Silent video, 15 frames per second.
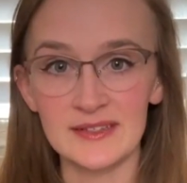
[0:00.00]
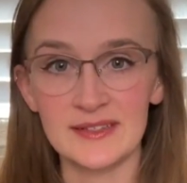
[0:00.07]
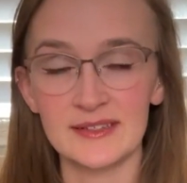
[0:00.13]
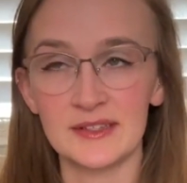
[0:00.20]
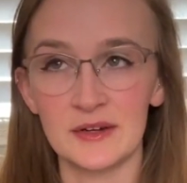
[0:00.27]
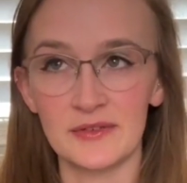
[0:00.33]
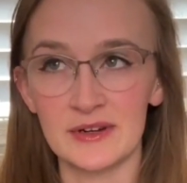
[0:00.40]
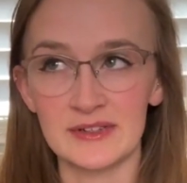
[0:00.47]

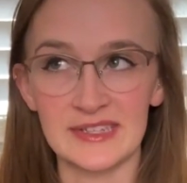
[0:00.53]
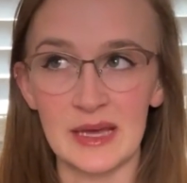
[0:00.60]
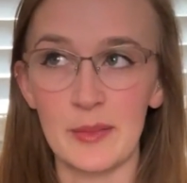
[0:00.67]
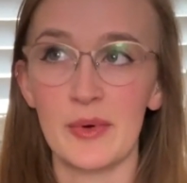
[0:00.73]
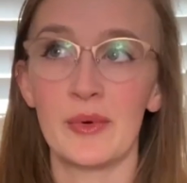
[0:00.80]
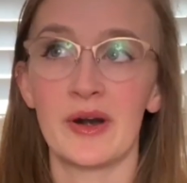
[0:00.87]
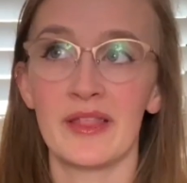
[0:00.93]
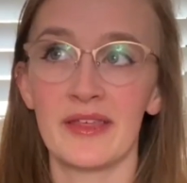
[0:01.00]
So for
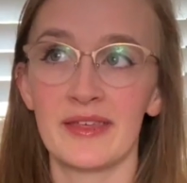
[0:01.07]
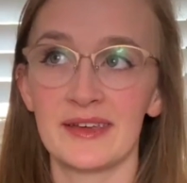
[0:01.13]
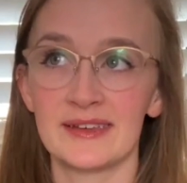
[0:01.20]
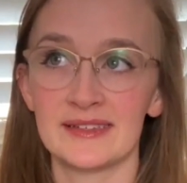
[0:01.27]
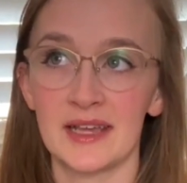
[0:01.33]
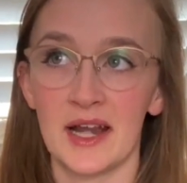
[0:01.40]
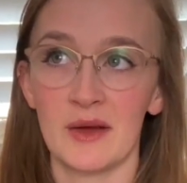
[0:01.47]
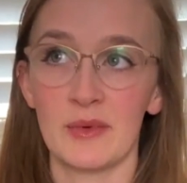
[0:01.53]
example, one of the
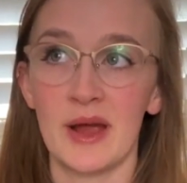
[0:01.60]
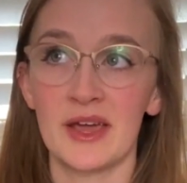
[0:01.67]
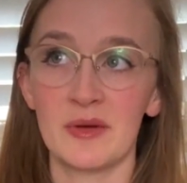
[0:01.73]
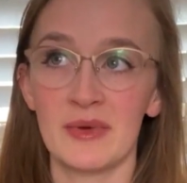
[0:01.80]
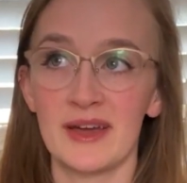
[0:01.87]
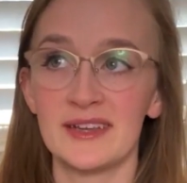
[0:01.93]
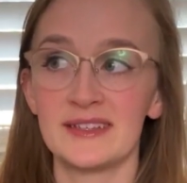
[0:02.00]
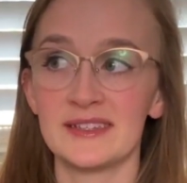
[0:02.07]
things that I
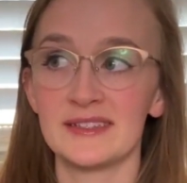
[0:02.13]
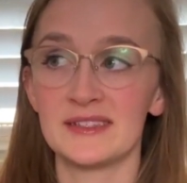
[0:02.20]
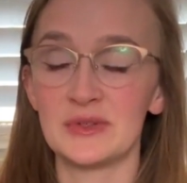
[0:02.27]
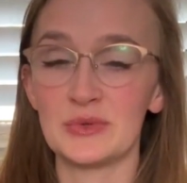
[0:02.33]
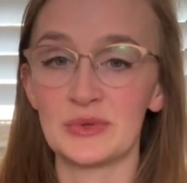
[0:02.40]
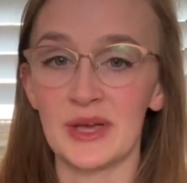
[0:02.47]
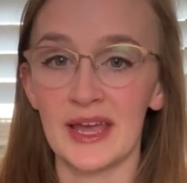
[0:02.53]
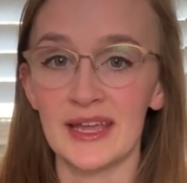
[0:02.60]
recommend is
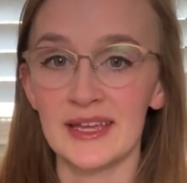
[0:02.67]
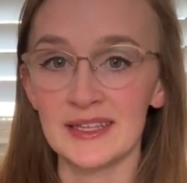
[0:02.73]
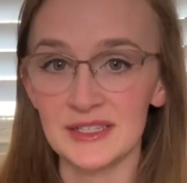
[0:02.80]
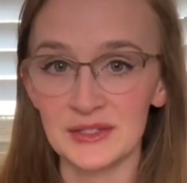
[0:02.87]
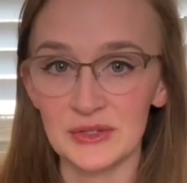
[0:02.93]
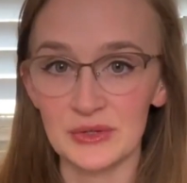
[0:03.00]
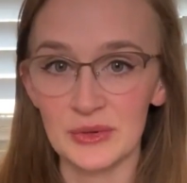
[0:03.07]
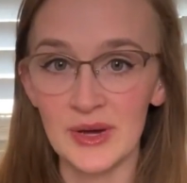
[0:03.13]
you get
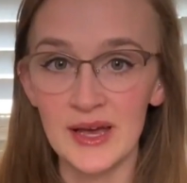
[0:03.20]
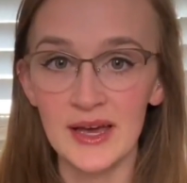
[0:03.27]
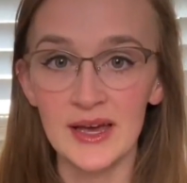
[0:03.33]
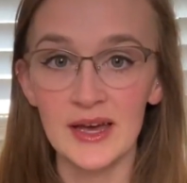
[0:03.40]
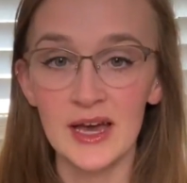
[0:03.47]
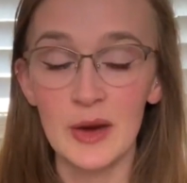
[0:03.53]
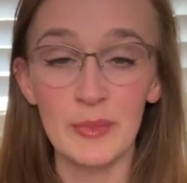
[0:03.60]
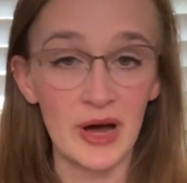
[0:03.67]
into
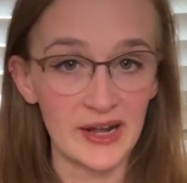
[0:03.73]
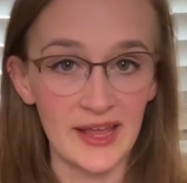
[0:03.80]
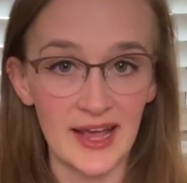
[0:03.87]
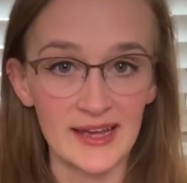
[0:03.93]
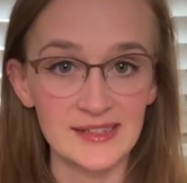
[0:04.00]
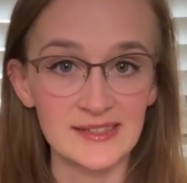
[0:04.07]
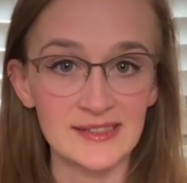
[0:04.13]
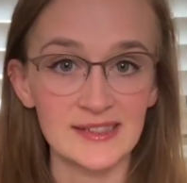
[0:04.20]

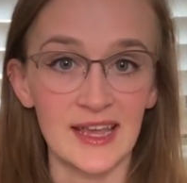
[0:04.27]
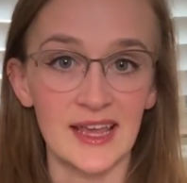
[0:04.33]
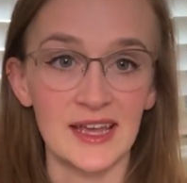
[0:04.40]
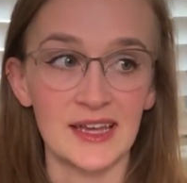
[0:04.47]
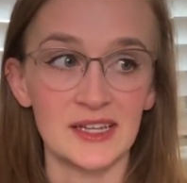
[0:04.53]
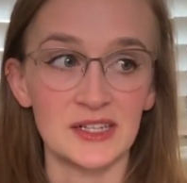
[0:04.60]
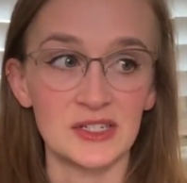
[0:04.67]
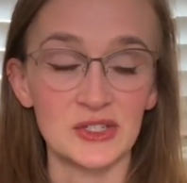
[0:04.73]
podcasts
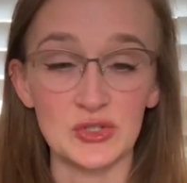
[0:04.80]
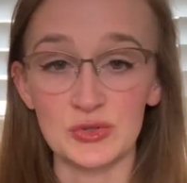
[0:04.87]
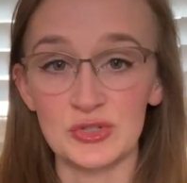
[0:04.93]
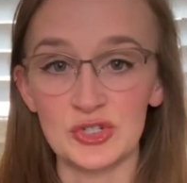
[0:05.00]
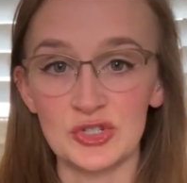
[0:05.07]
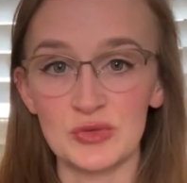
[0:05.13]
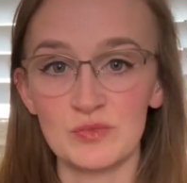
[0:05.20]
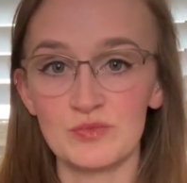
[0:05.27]
and
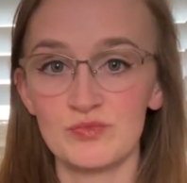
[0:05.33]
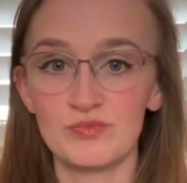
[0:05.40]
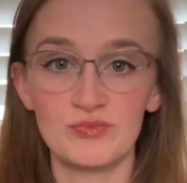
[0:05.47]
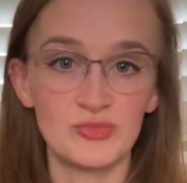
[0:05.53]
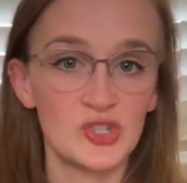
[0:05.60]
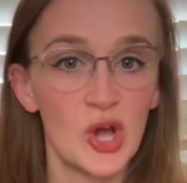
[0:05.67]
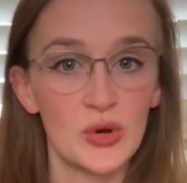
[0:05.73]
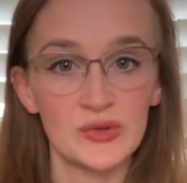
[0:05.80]
YouTube
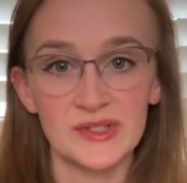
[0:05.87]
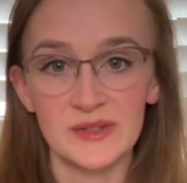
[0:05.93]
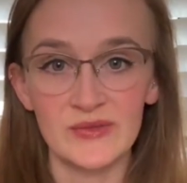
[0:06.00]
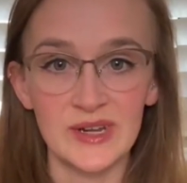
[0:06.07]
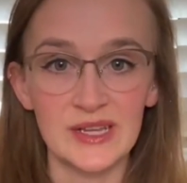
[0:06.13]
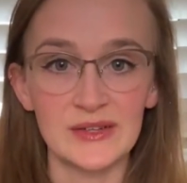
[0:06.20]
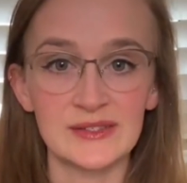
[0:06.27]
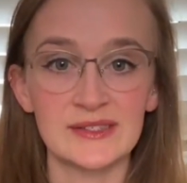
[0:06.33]
shows and
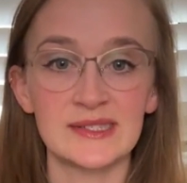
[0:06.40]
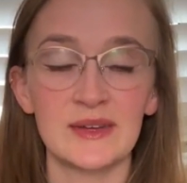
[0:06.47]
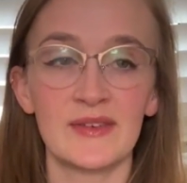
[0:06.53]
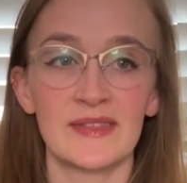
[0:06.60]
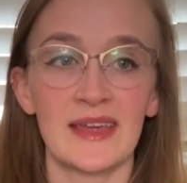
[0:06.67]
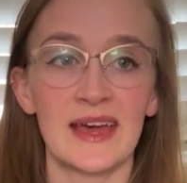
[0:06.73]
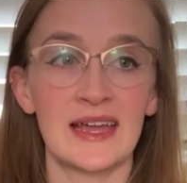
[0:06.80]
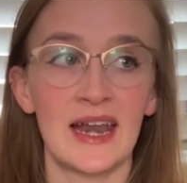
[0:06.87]
videos and stuff
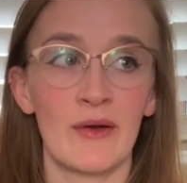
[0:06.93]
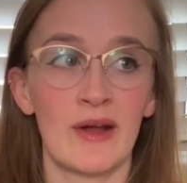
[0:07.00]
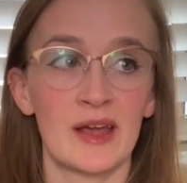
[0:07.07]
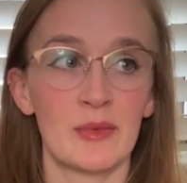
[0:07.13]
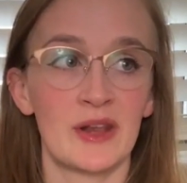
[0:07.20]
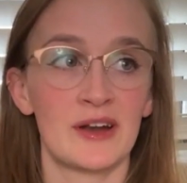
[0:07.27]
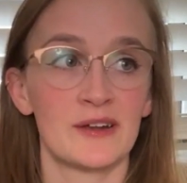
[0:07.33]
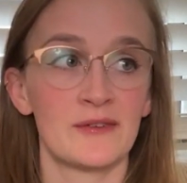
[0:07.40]
like that, and I
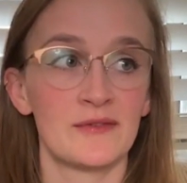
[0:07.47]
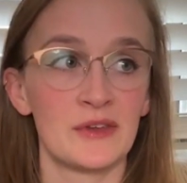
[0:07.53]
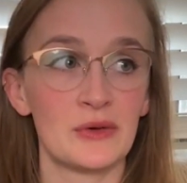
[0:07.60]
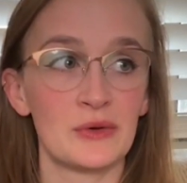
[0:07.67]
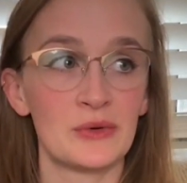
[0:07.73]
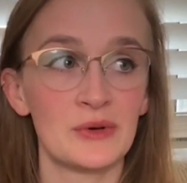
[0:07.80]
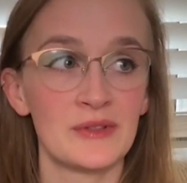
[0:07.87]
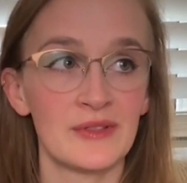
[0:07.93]
recommended a
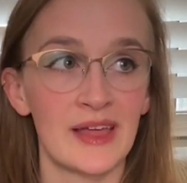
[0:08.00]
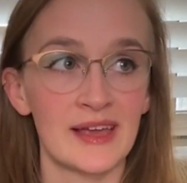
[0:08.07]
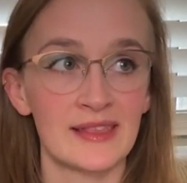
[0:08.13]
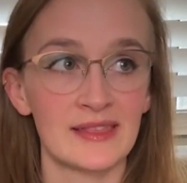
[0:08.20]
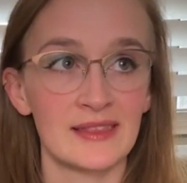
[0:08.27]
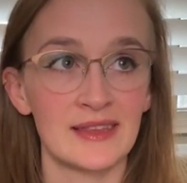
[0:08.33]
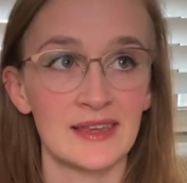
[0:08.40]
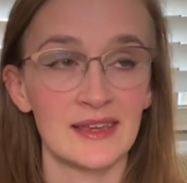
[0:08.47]
few, like
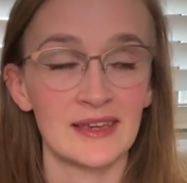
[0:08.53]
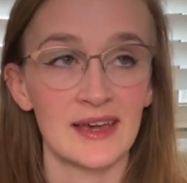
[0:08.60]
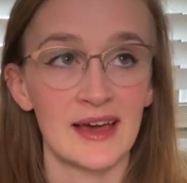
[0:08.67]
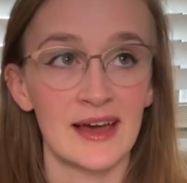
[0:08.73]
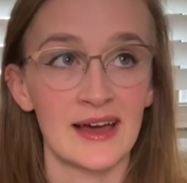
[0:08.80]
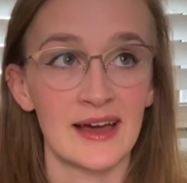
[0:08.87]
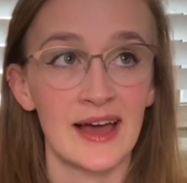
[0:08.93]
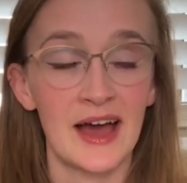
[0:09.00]
the
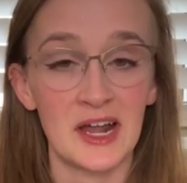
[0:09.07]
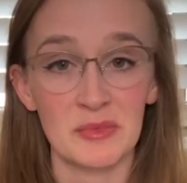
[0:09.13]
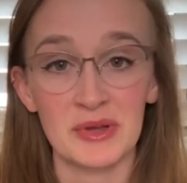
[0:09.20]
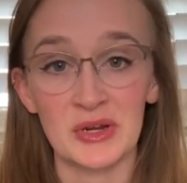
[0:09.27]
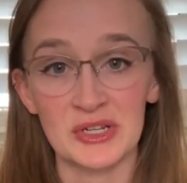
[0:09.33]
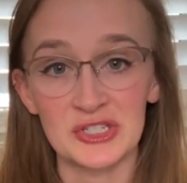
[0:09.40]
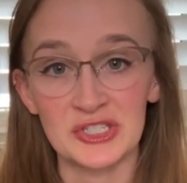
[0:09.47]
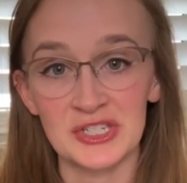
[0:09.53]
How to Be
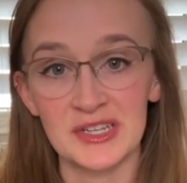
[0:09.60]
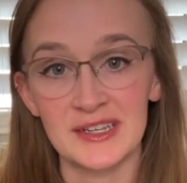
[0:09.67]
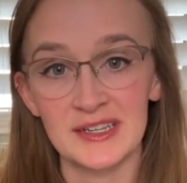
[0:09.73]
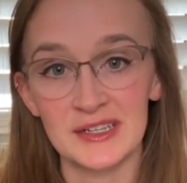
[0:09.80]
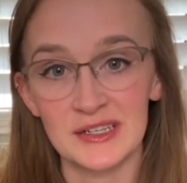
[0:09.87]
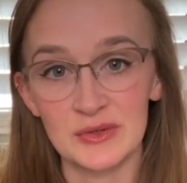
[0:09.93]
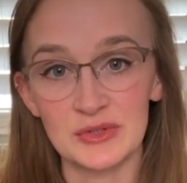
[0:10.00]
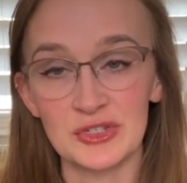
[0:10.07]

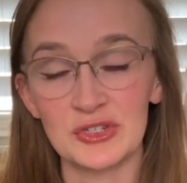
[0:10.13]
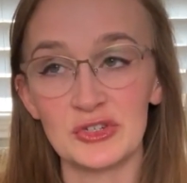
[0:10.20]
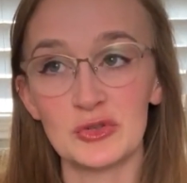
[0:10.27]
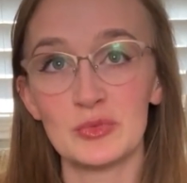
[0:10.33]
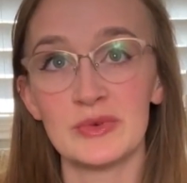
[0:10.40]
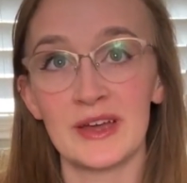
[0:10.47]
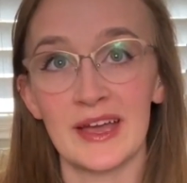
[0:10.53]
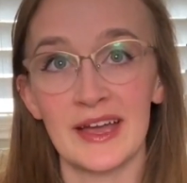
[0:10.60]
Christian
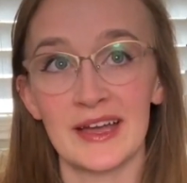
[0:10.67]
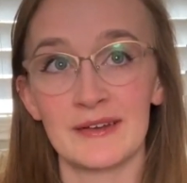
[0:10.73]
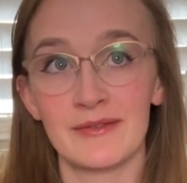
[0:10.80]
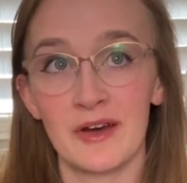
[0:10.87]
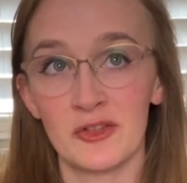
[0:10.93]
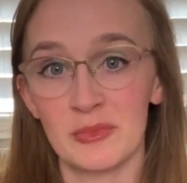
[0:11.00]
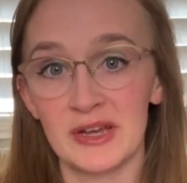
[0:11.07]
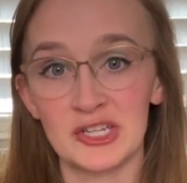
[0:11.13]
YouTube, and
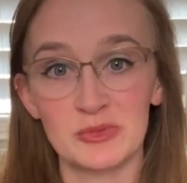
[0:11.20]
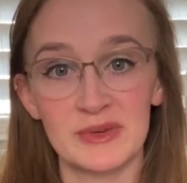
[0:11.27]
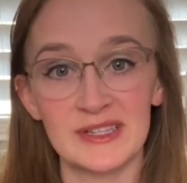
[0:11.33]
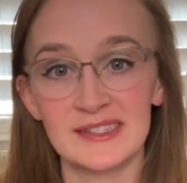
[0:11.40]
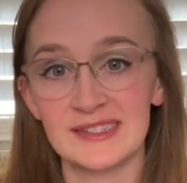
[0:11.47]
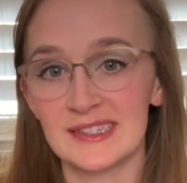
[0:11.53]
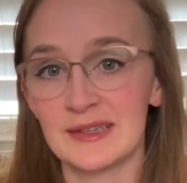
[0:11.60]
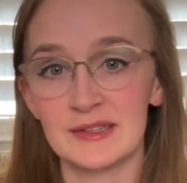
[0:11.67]
Father Mike
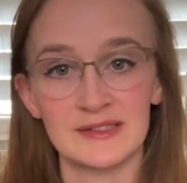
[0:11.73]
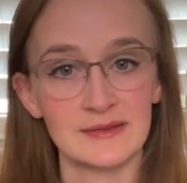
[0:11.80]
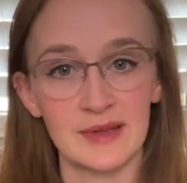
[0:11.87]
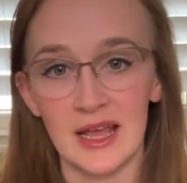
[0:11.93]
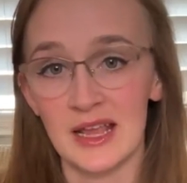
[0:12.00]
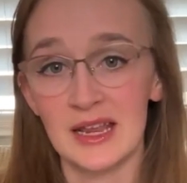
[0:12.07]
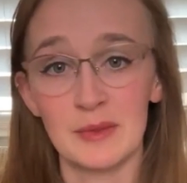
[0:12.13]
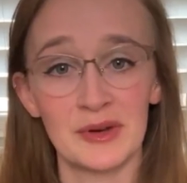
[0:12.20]
Schmitz, he's
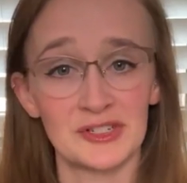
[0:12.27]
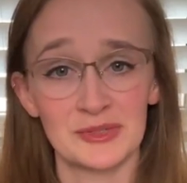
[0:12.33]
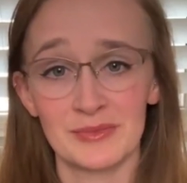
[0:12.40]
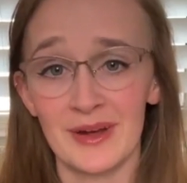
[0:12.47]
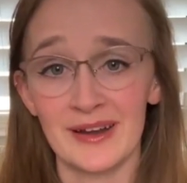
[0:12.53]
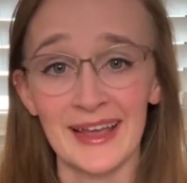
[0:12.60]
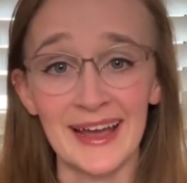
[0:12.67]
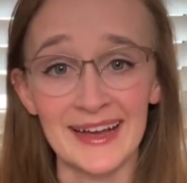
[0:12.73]
got in a bunch of
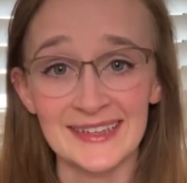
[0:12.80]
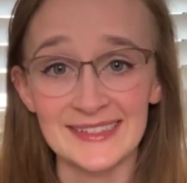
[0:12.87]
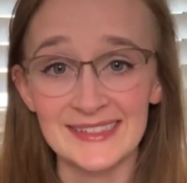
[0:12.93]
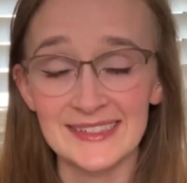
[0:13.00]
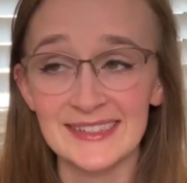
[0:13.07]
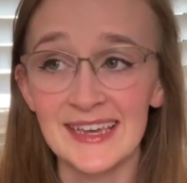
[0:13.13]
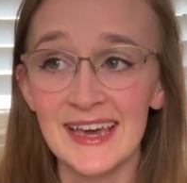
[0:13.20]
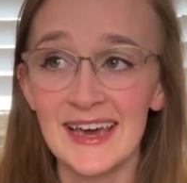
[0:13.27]

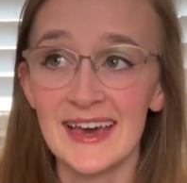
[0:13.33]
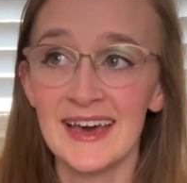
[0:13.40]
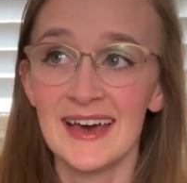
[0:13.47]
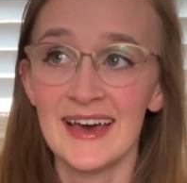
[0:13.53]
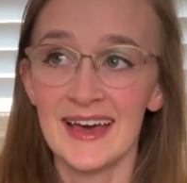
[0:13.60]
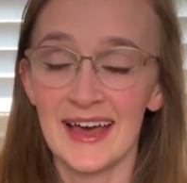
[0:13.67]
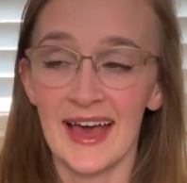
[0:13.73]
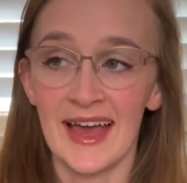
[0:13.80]
podcasts,
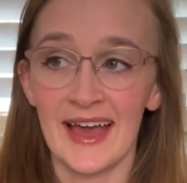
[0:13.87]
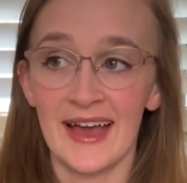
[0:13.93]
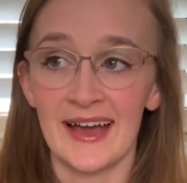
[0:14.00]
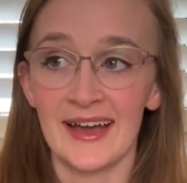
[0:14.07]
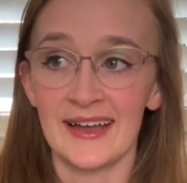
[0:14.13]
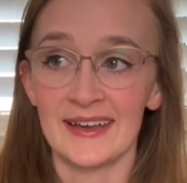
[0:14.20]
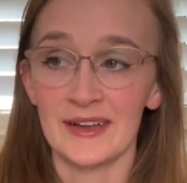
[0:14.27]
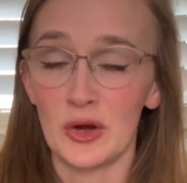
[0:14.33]

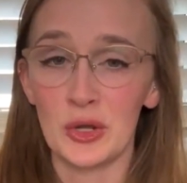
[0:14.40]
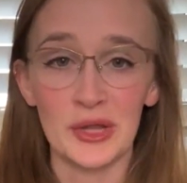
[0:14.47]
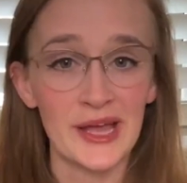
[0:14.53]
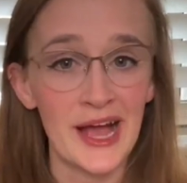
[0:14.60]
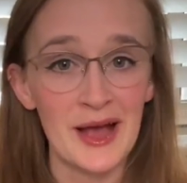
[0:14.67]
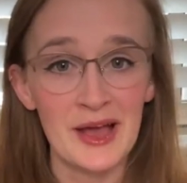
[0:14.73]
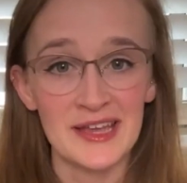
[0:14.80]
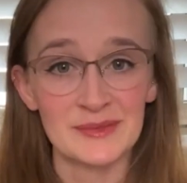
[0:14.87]
and Holy
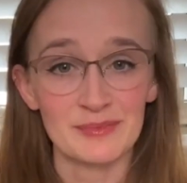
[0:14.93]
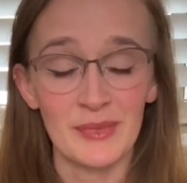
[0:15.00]
Hot